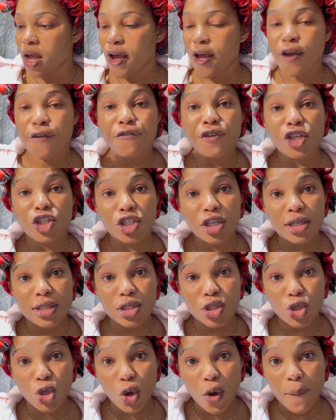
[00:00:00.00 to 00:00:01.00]
facial
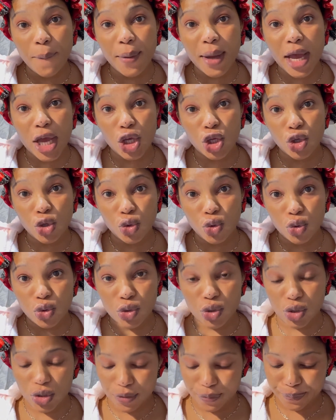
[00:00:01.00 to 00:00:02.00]
soap I
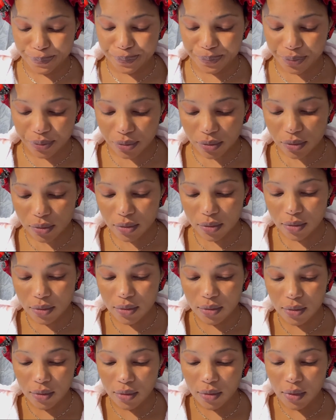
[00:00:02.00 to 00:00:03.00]
use.
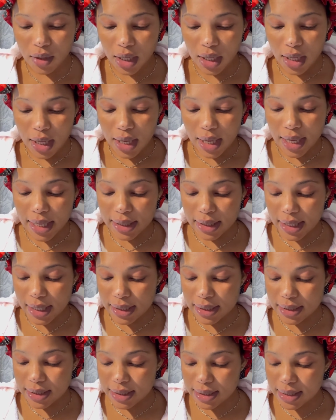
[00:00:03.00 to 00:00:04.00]
And
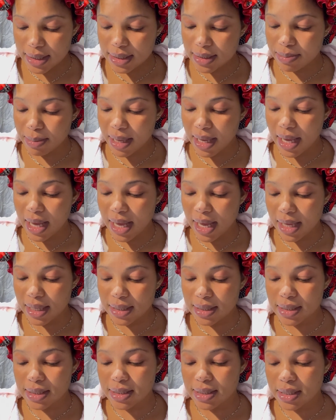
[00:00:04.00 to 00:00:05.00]
then this is my
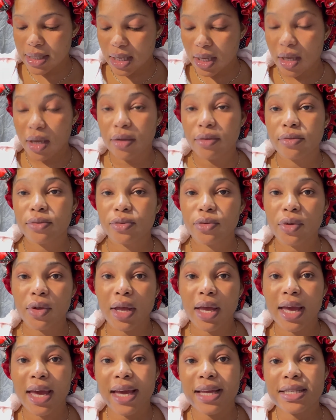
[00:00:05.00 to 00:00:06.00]

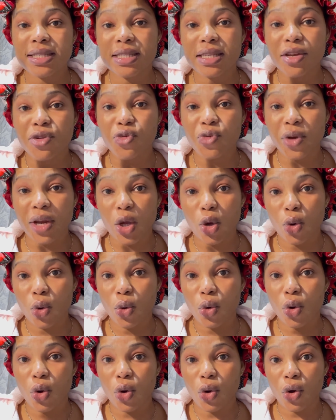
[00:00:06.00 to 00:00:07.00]

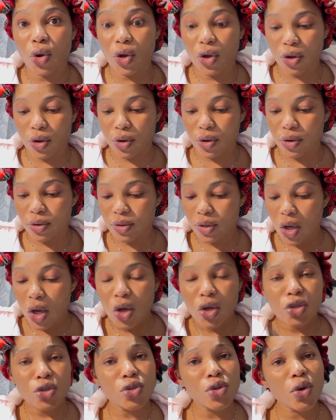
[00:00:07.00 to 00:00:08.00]
anti-wrinkle oil.
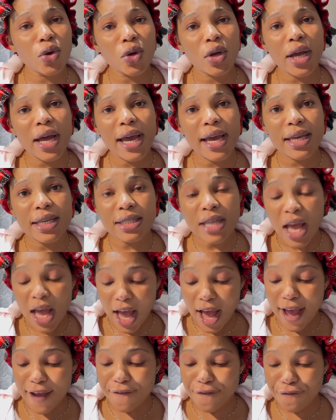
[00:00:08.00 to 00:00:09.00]
So guys,
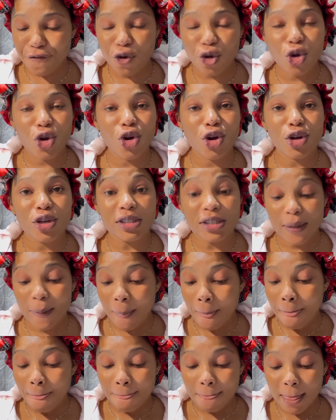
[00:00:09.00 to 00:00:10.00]
I forgot,
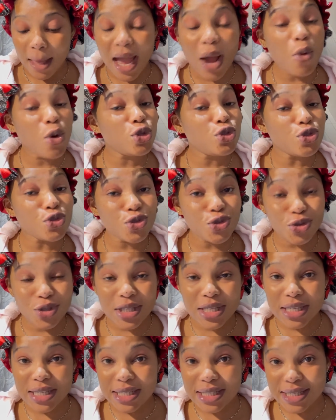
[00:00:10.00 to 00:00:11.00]
I want to do
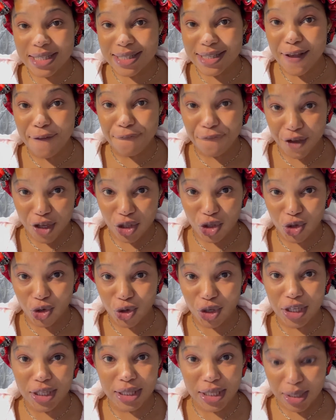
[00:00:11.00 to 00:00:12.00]
this video
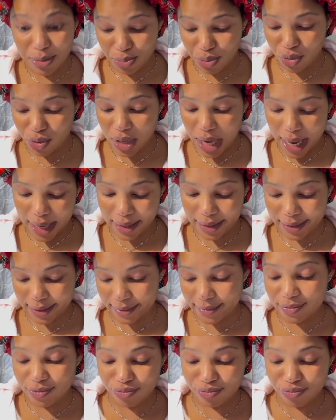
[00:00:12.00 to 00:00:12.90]
in Igbo, like